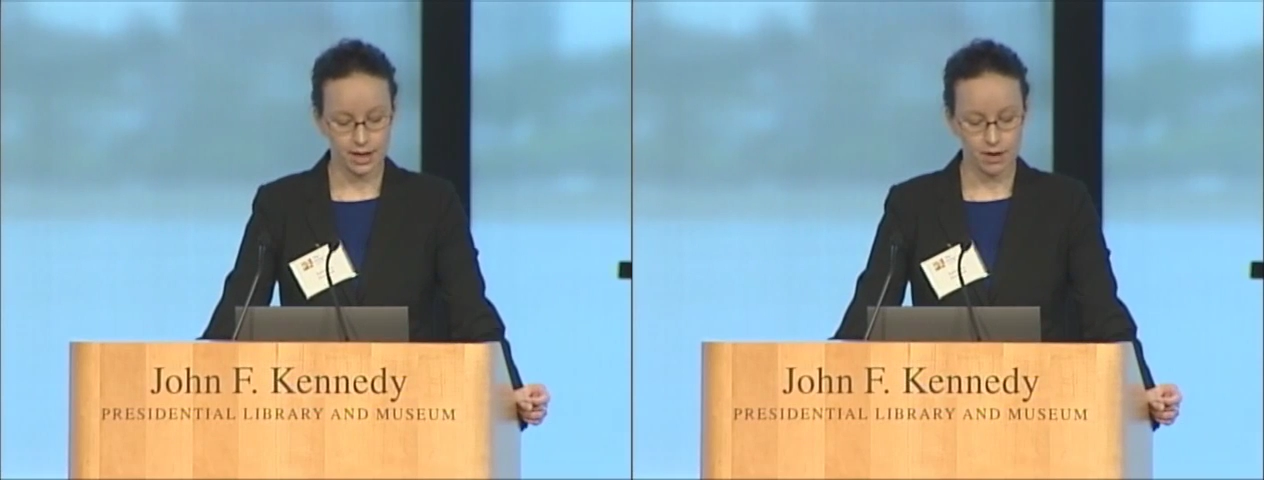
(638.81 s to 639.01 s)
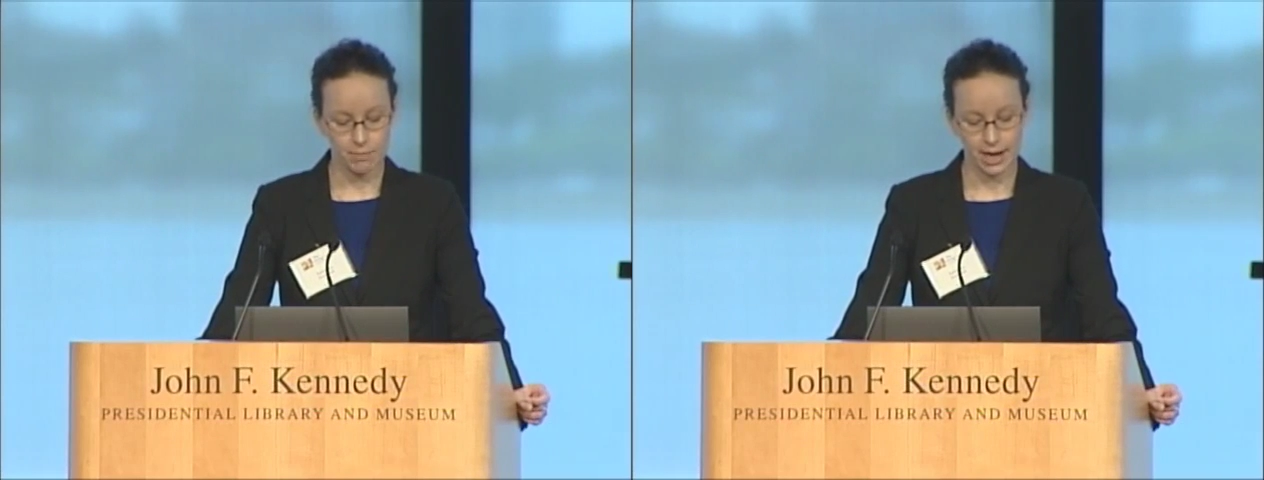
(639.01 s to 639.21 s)

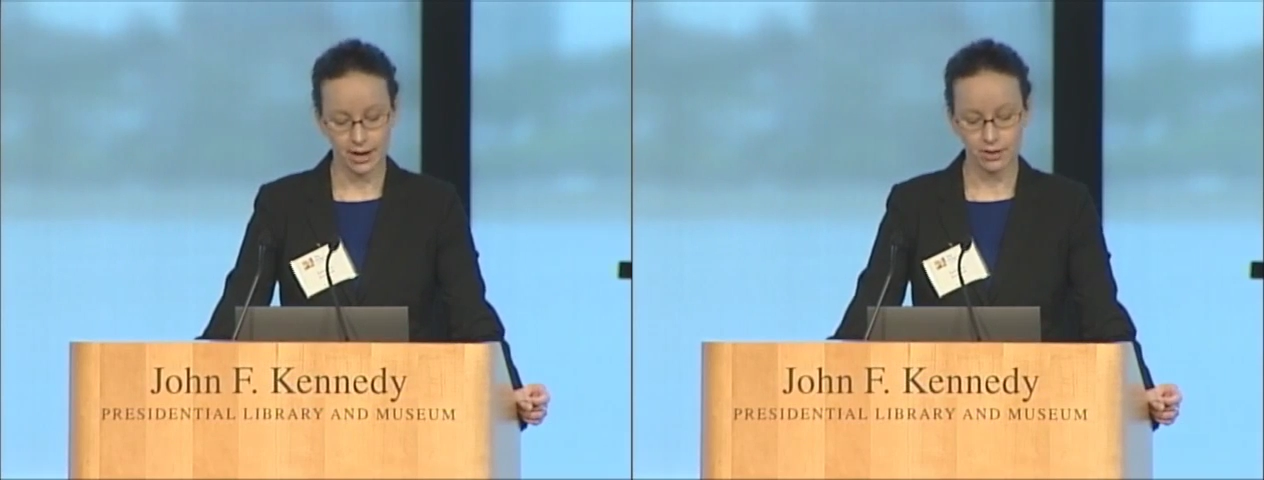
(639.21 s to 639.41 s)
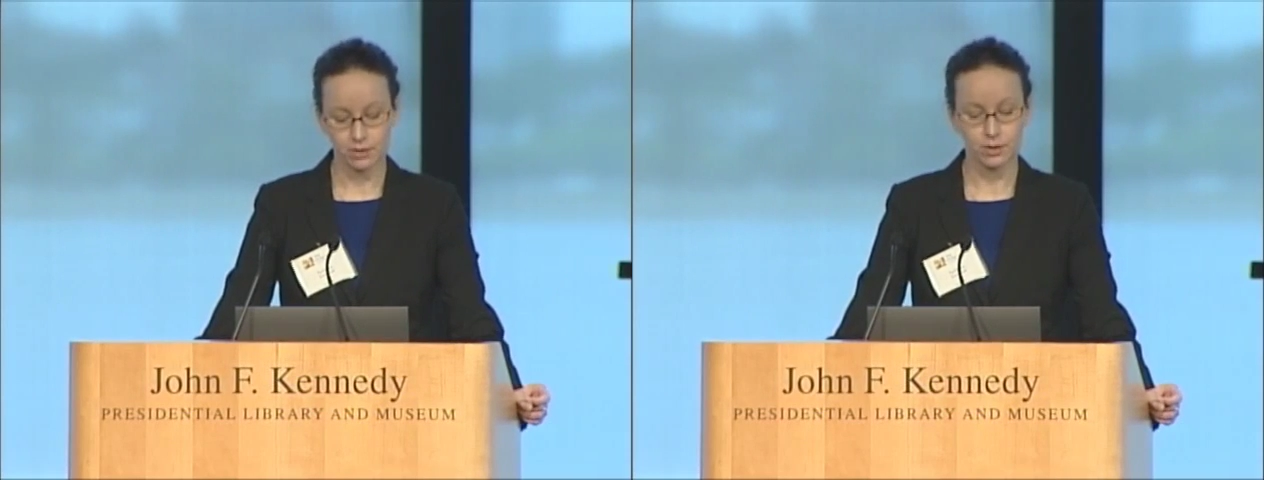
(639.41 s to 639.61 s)
of
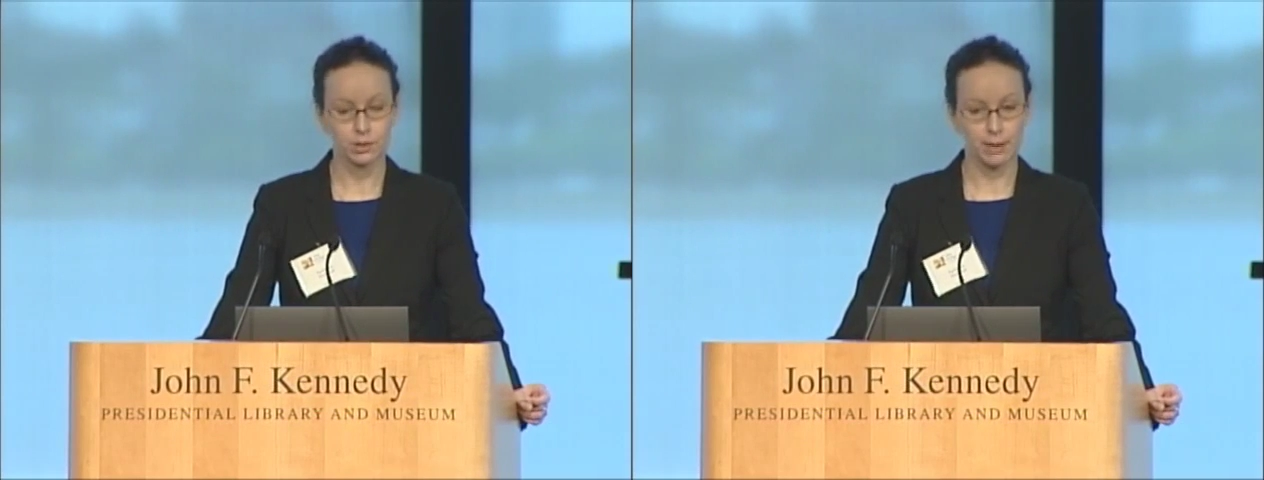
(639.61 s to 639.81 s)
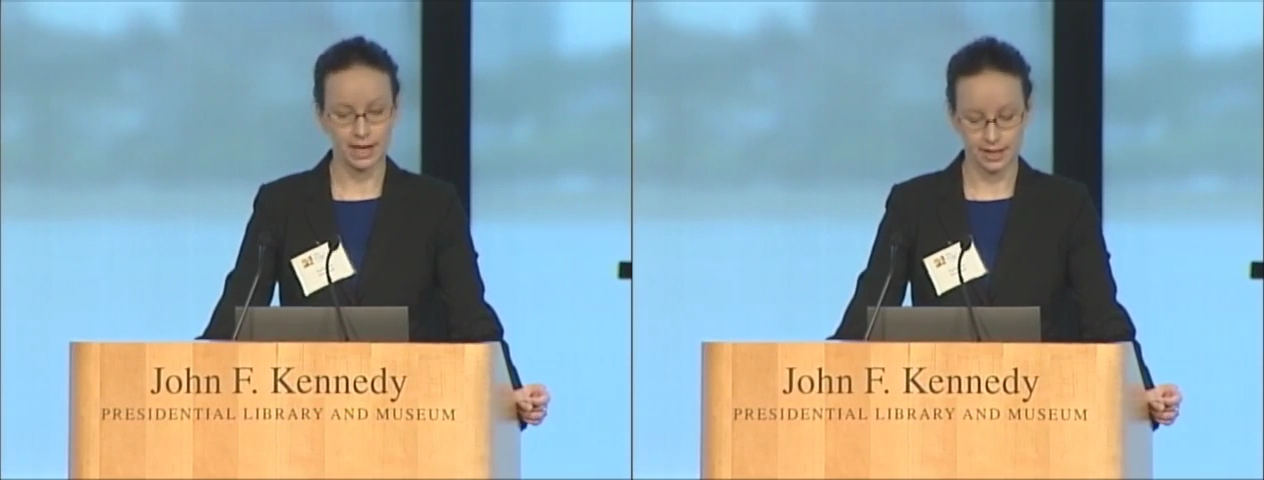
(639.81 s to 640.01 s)
parent
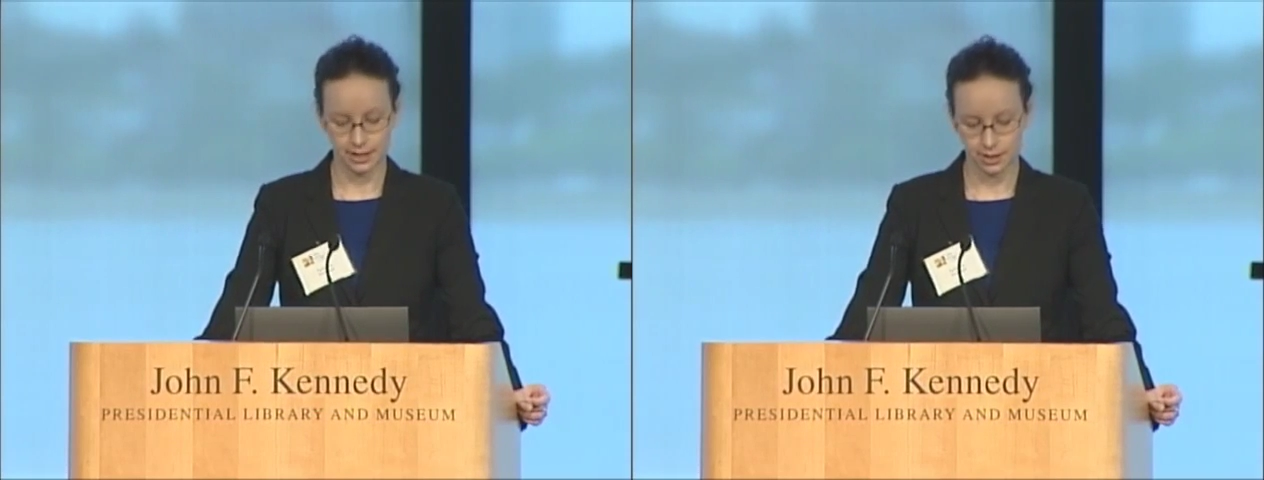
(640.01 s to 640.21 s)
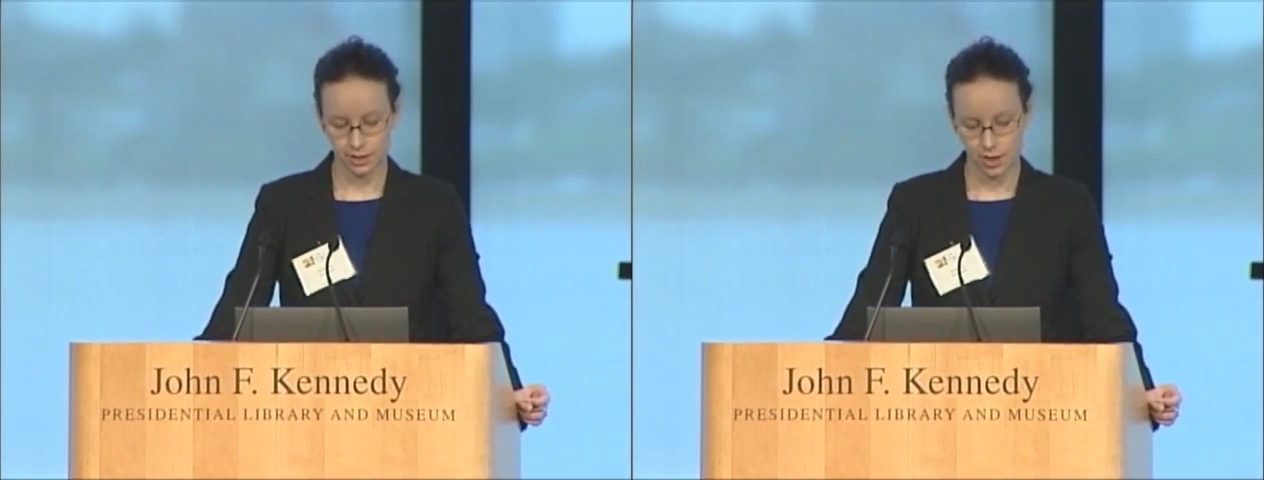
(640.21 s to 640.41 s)

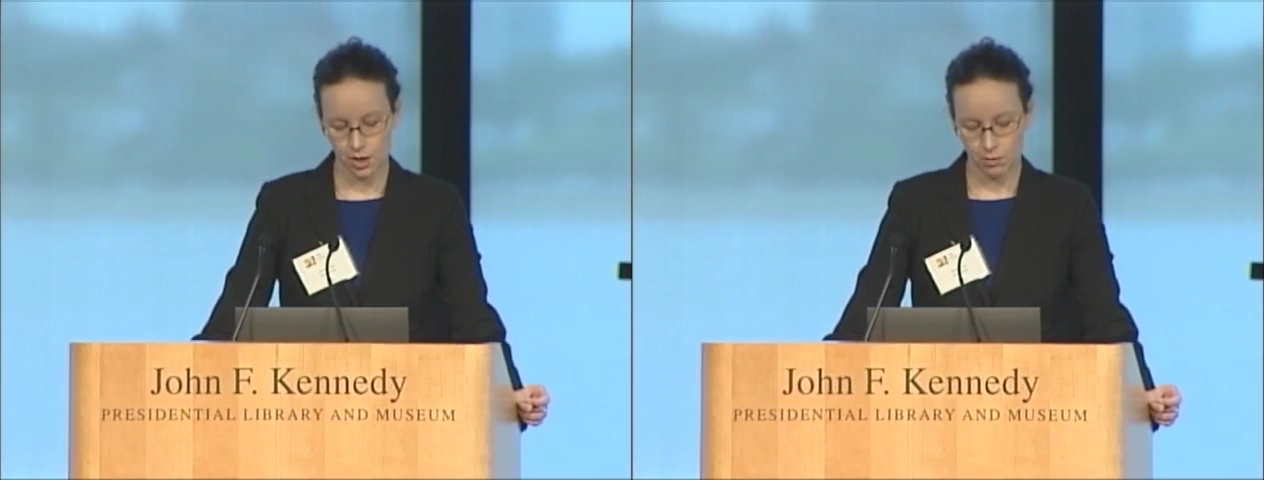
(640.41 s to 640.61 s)
respondents